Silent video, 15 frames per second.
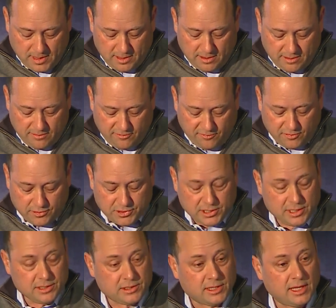
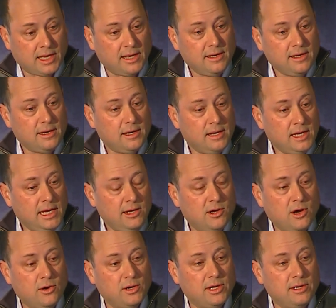First is that he
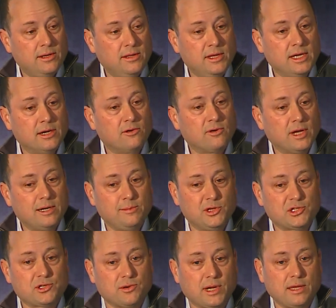noted the incredible
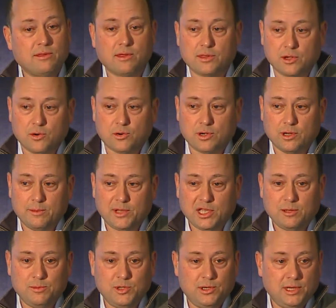strength of the Chordoma
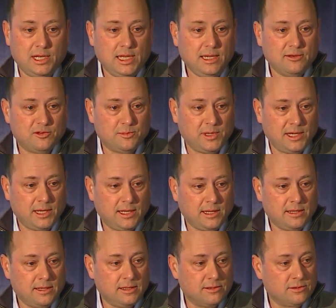community as
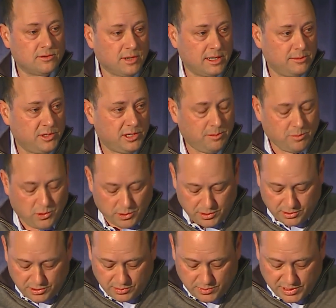being incredibly
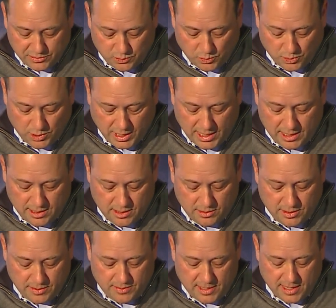important to his work. He
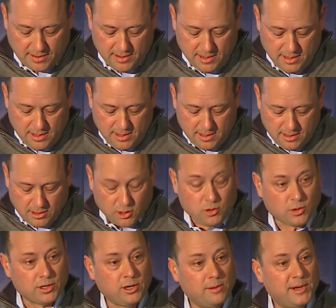noted that the
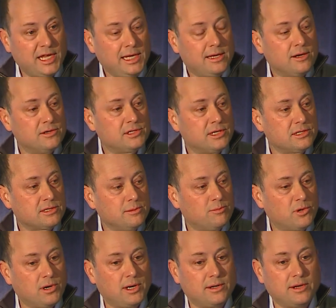Chordoma ecosystem
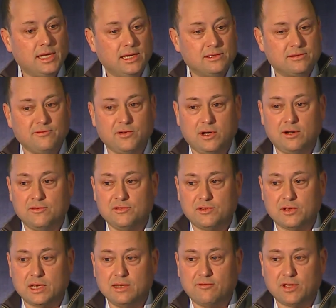broadly has evolved
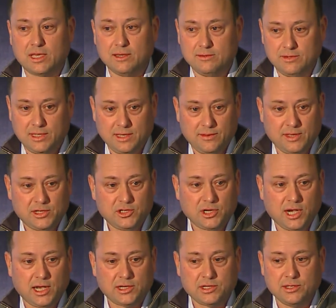significantly and that
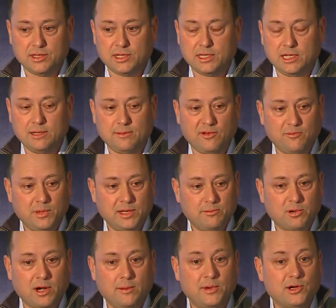Josh and the team have been
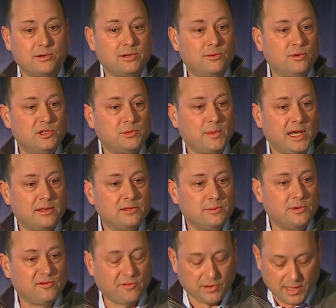primarily
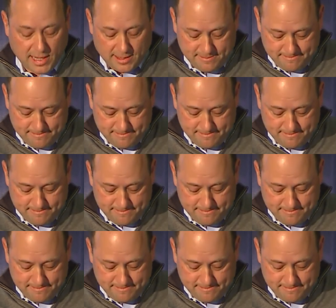responsible for that.